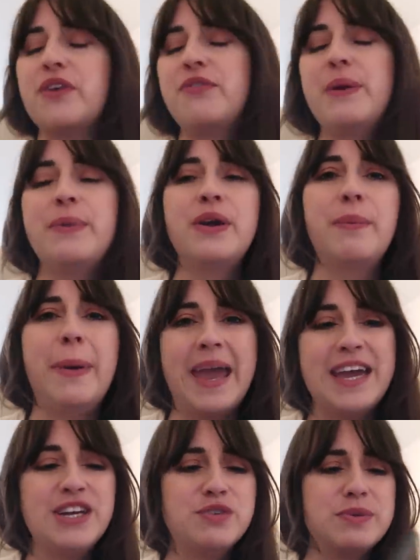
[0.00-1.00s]
flipping a
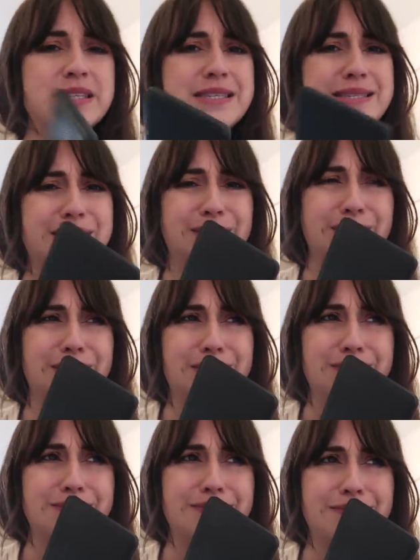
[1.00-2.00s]
page, but
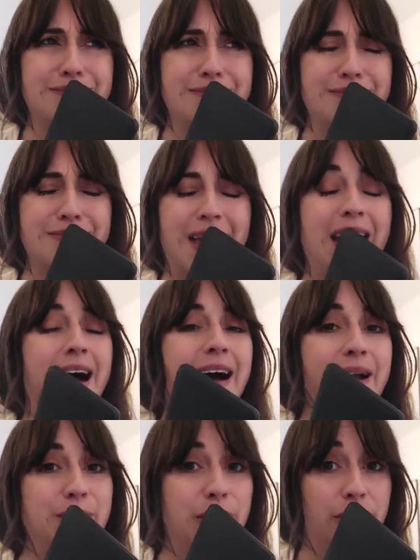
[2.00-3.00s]
still,
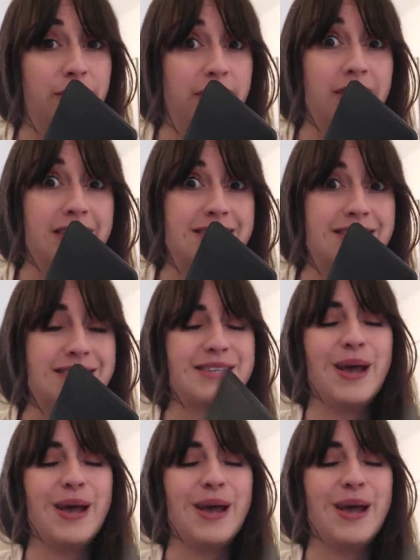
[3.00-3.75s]
I'm loving this.